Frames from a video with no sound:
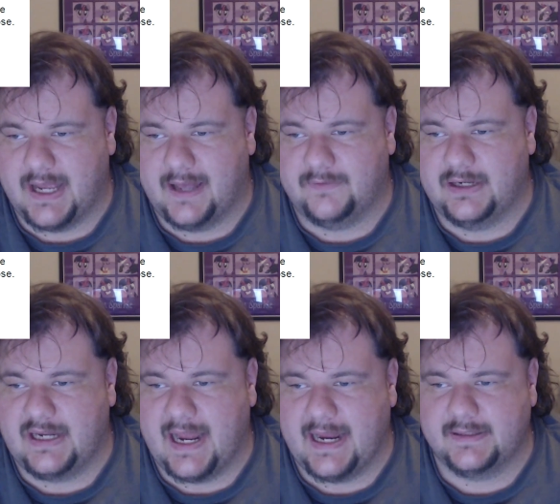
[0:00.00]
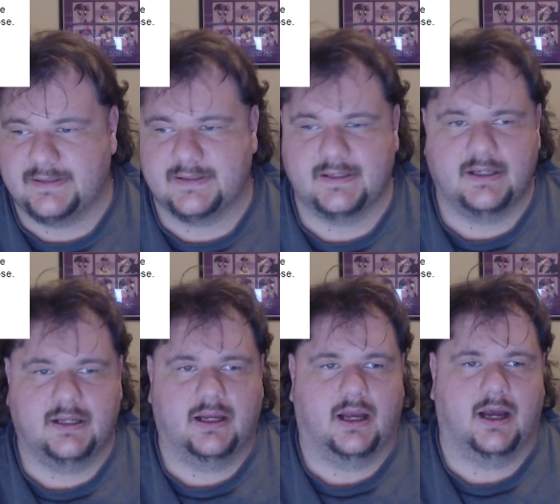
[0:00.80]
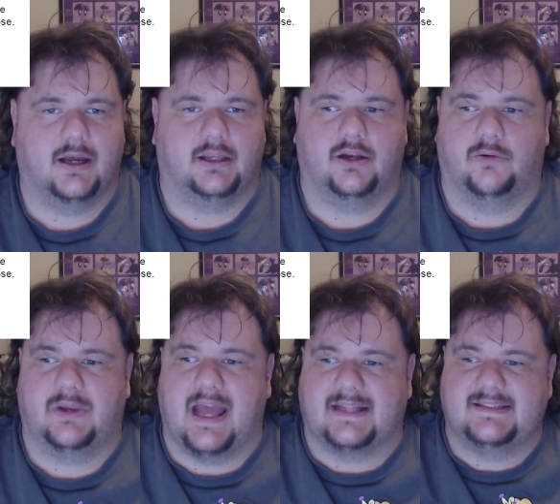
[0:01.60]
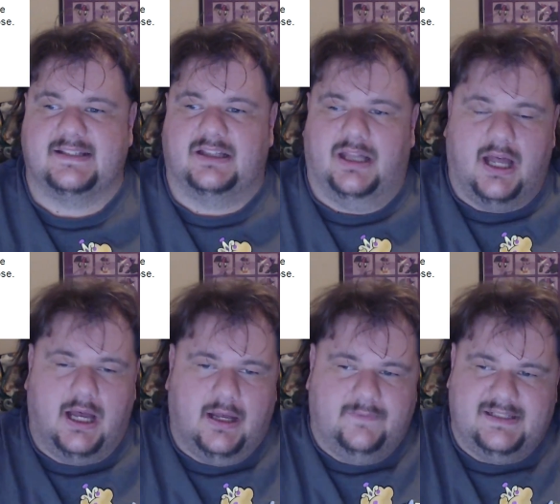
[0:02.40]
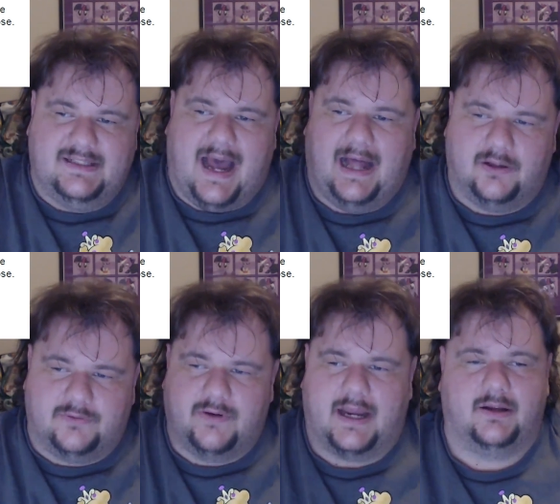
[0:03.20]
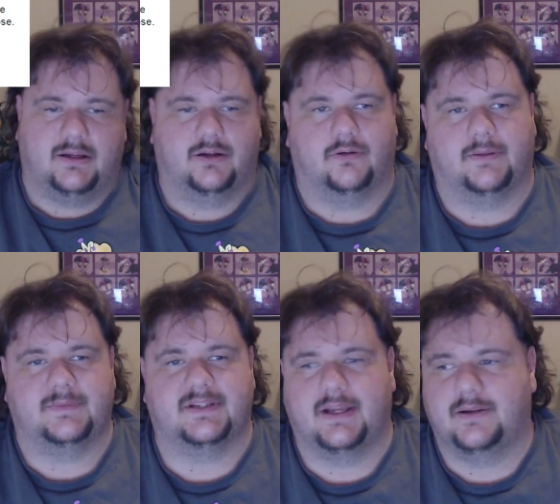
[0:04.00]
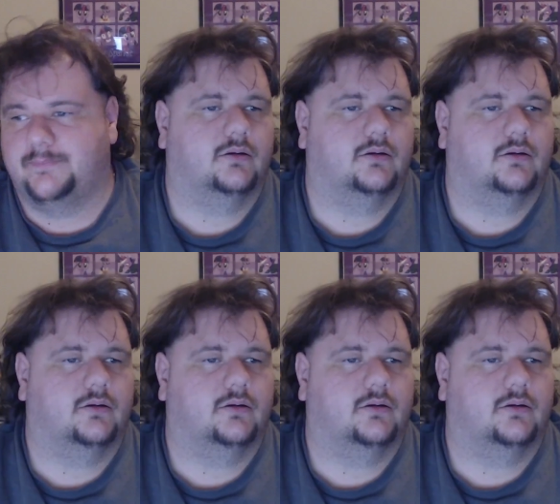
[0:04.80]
having any hate. Uh, you know, we got to love and tolerate. You know what I'm saying?